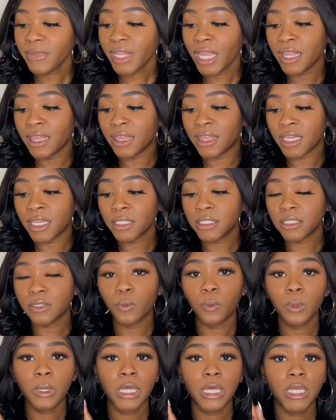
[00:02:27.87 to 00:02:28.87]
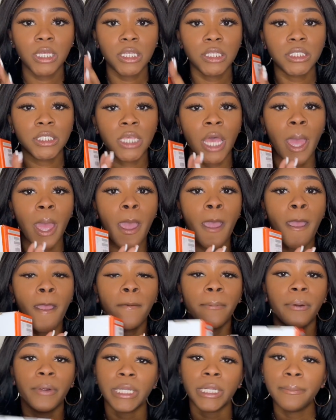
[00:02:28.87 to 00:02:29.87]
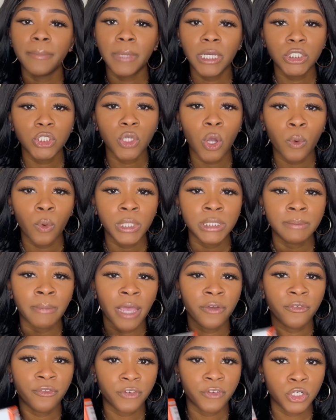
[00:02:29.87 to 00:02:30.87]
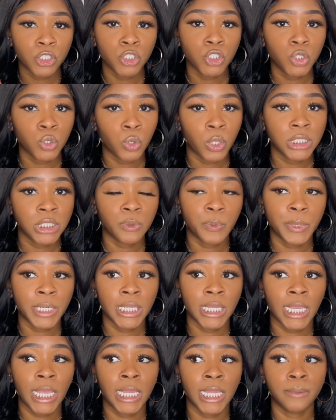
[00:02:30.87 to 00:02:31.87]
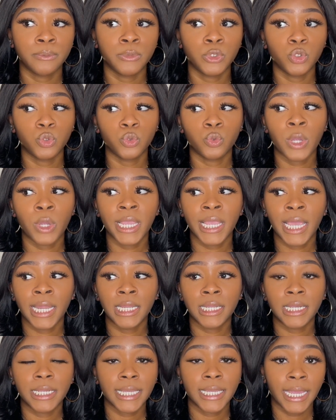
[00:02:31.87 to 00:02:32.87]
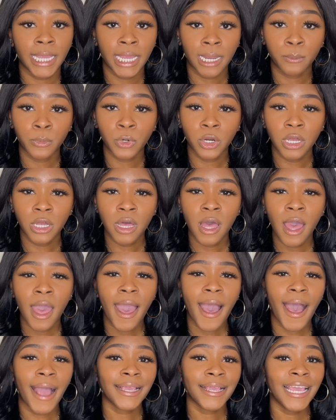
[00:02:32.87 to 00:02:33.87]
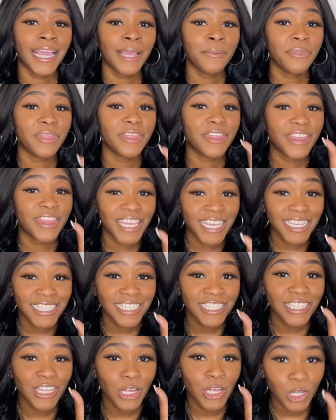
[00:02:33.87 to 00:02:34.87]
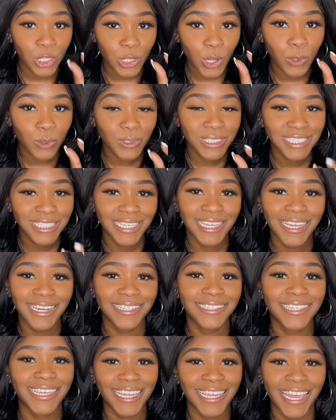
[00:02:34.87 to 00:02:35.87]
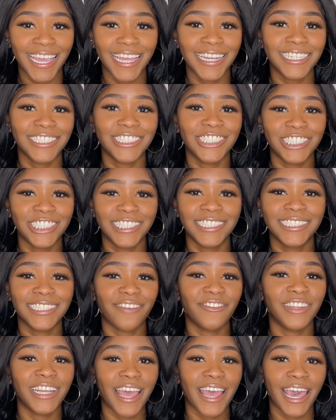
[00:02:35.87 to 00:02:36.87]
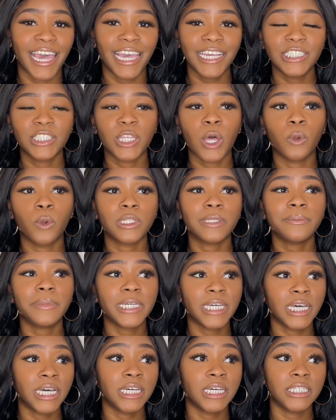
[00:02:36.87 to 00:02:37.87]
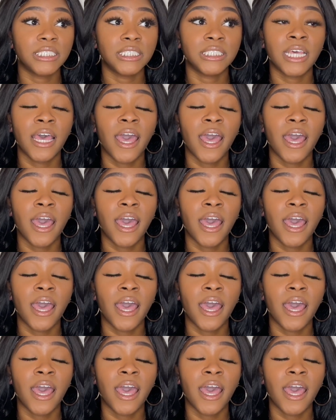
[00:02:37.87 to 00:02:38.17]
This was pretty much always my first choice when it came to getting a camera. I came this close to getting the Canon G7X only because